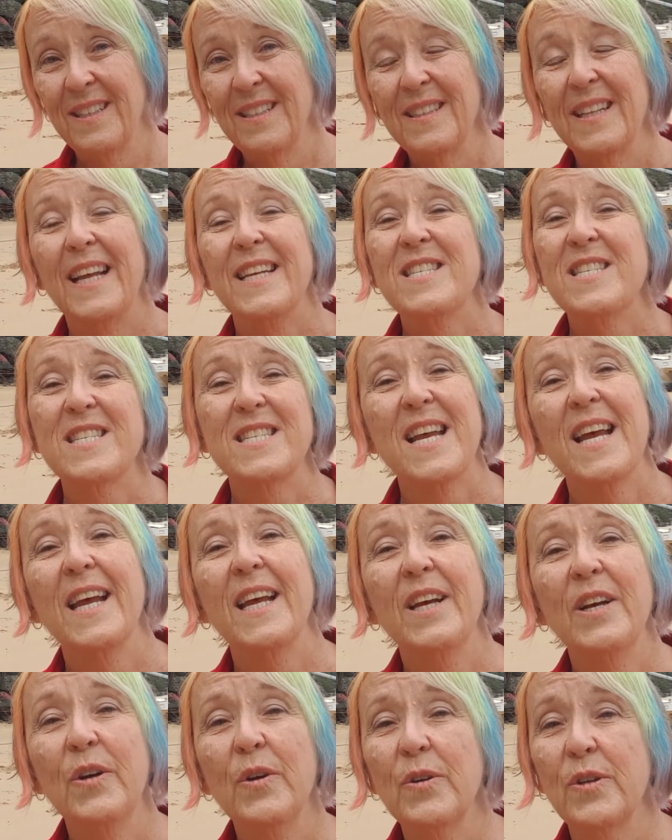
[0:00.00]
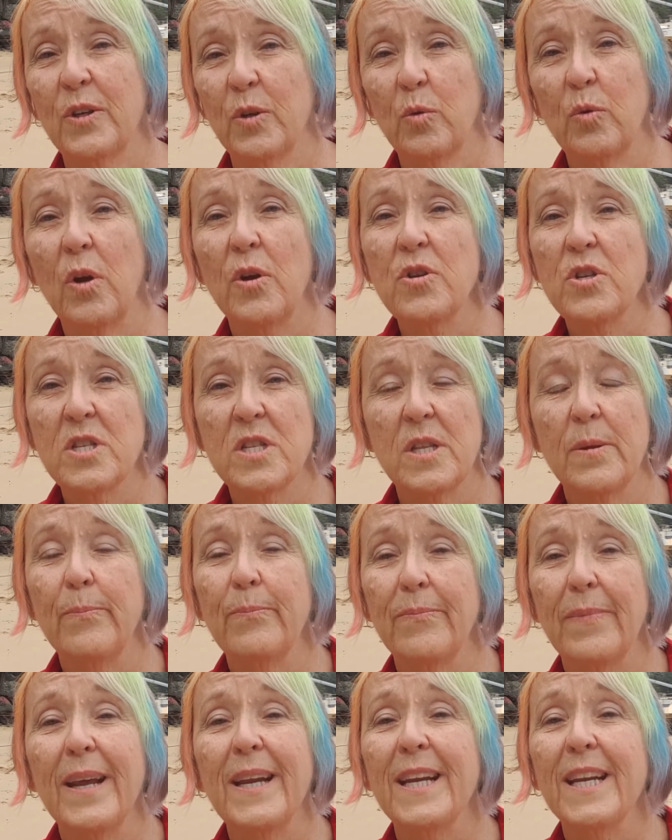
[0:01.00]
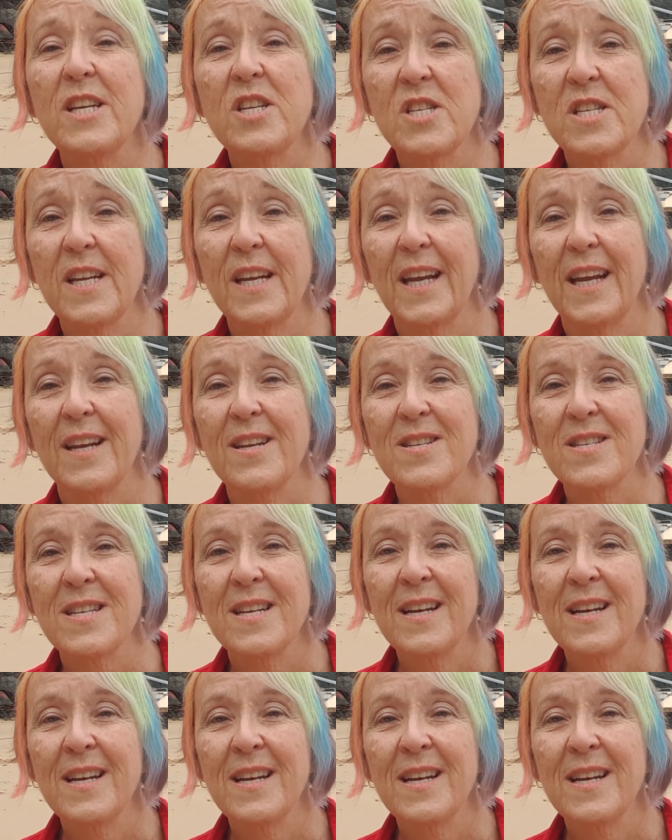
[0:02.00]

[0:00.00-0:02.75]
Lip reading: they sailed across the many seas,